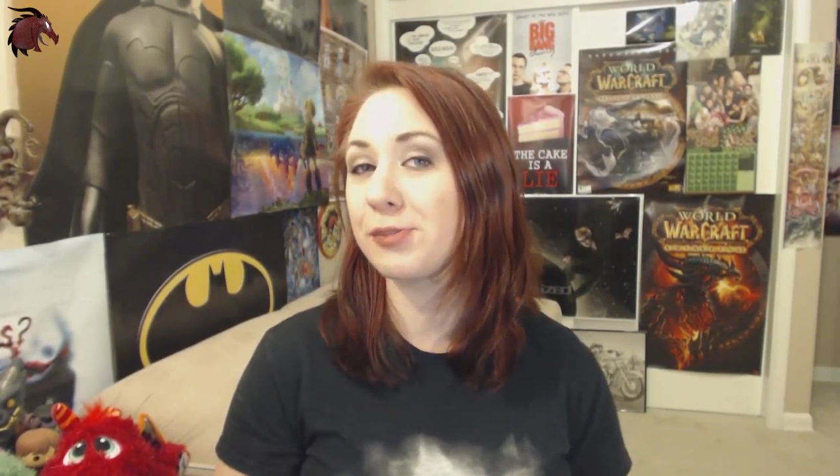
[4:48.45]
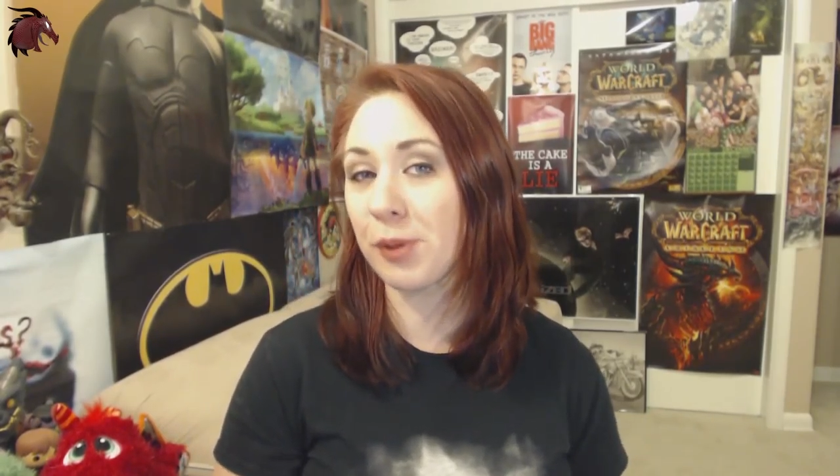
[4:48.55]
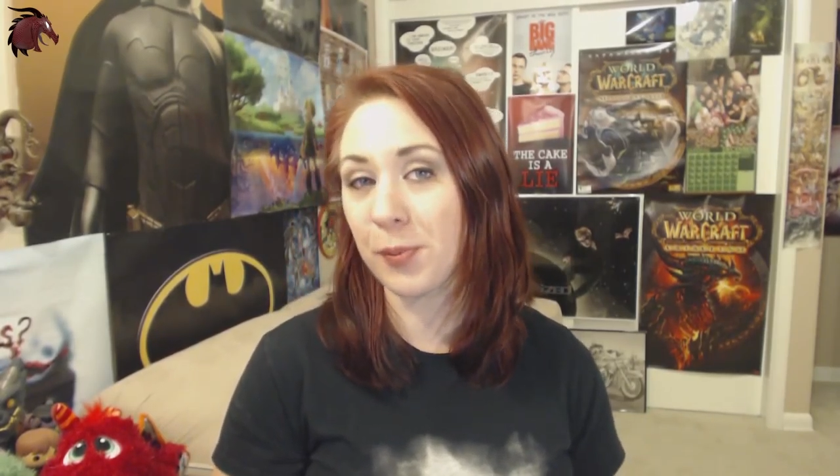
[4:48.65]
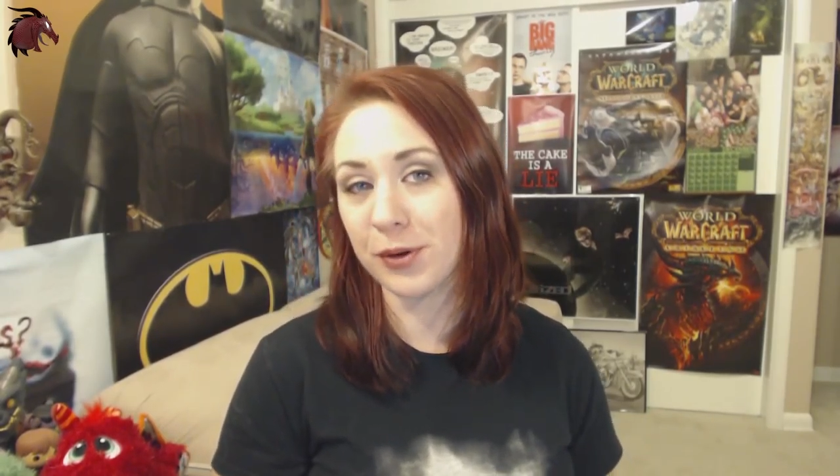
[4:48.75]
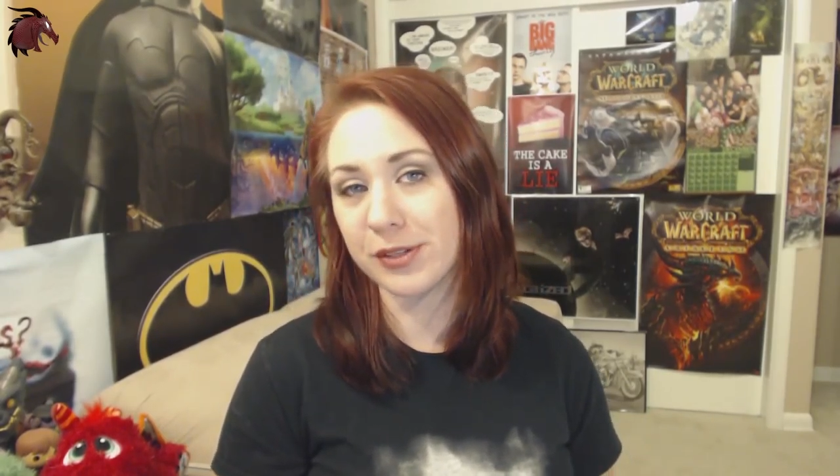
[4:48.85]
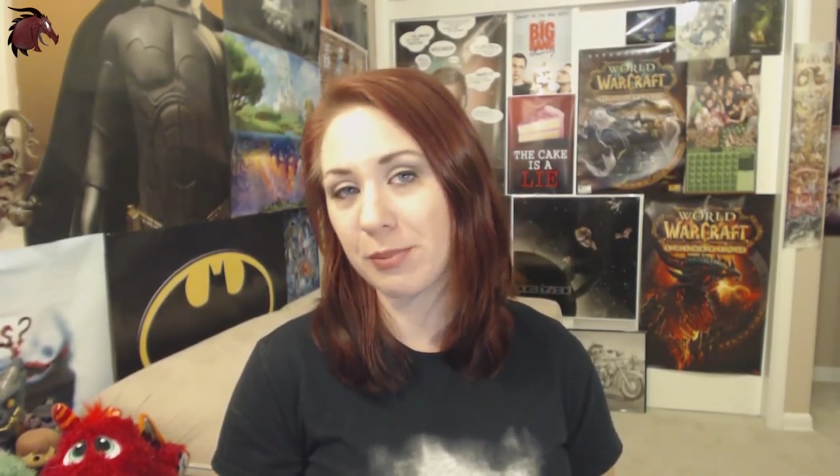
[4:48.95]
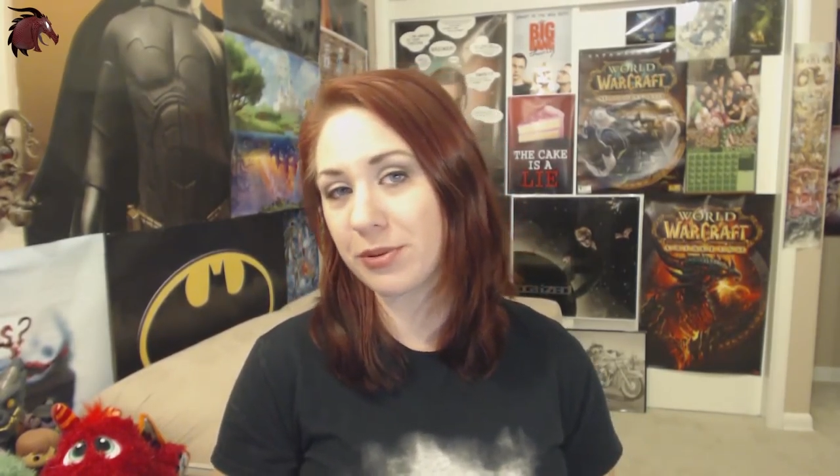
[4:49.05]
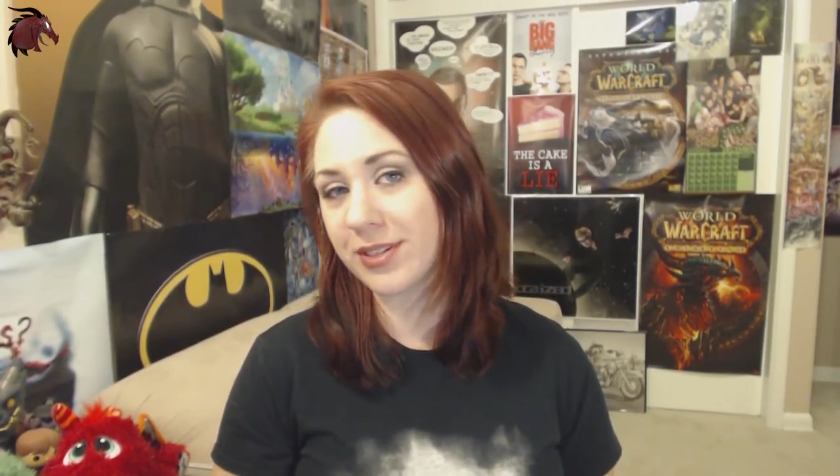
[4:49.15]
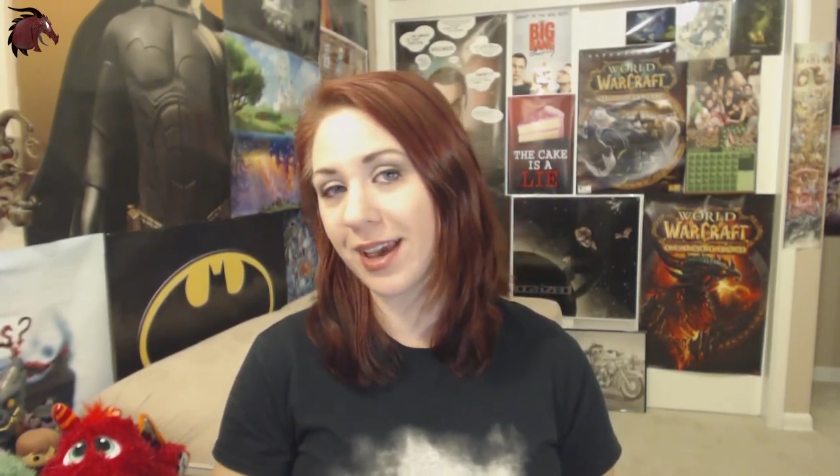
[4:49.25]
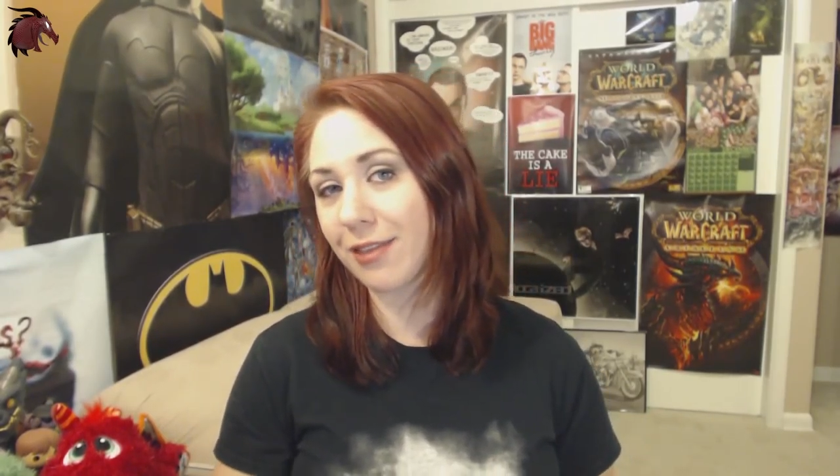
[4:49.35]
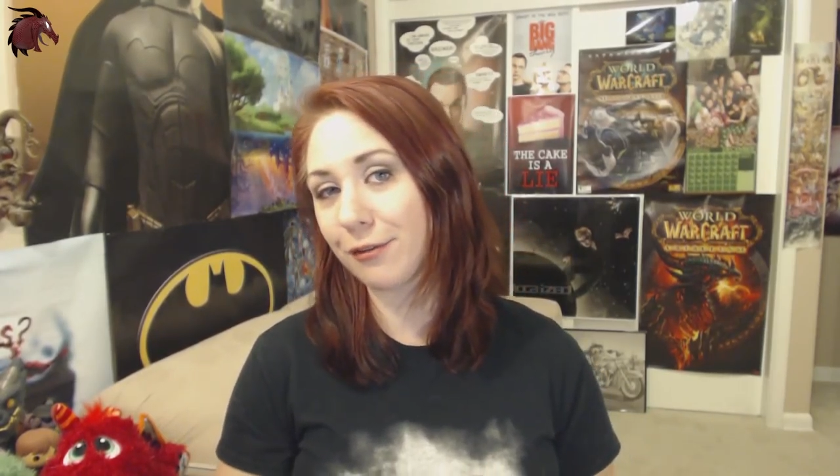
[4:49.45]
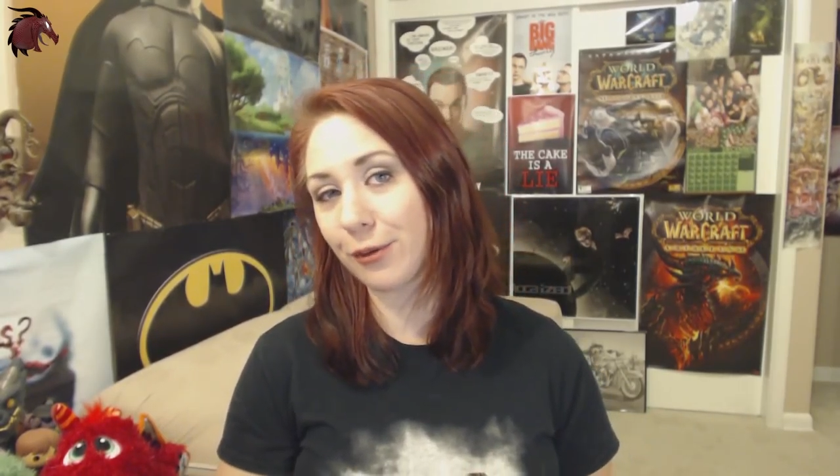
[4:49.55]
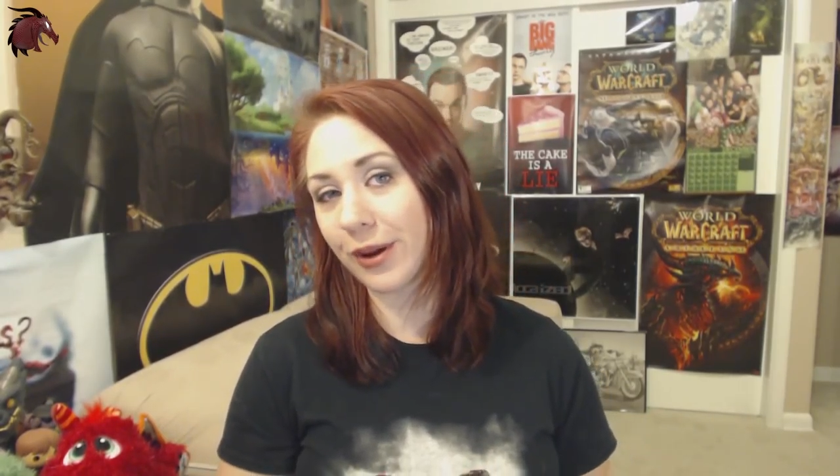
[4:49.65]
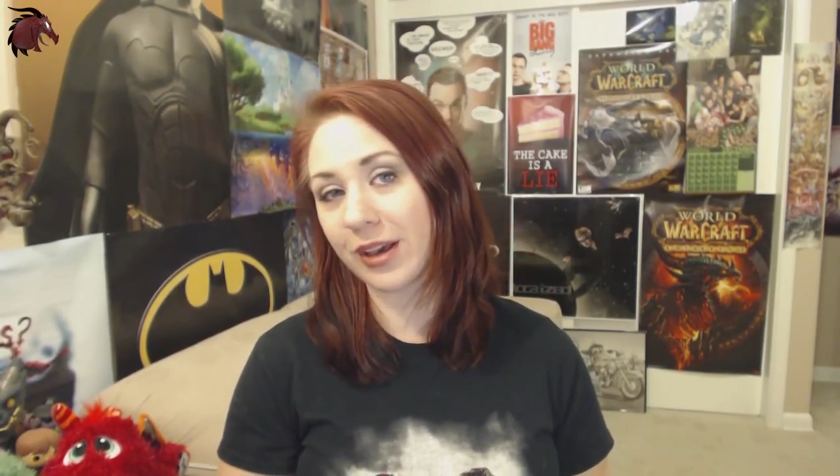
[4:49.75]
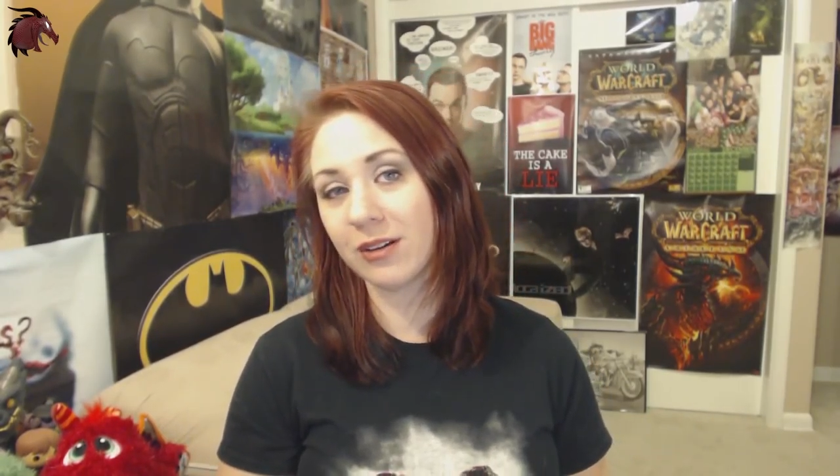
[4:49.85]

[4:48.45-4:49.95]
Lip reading: bloopers I put together for you.